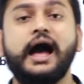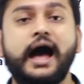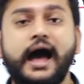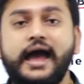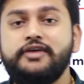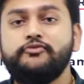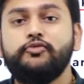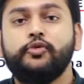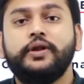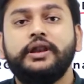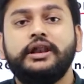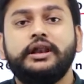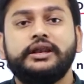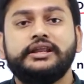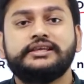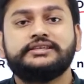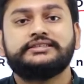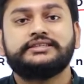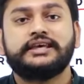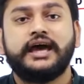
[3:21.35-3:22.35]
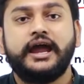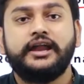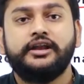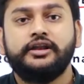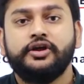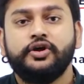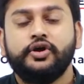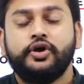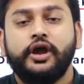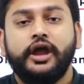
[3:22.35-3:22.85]
I will decide
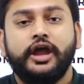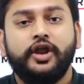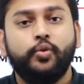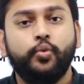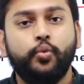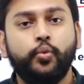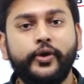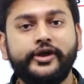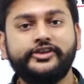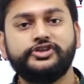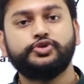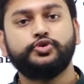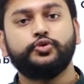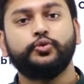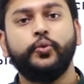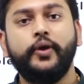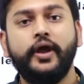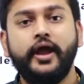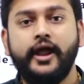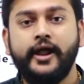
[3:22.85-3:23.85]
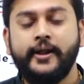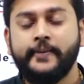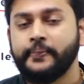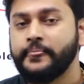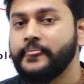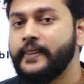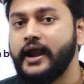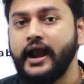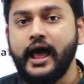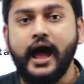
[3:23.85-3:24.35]
in which way
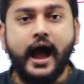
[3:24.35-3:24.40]
that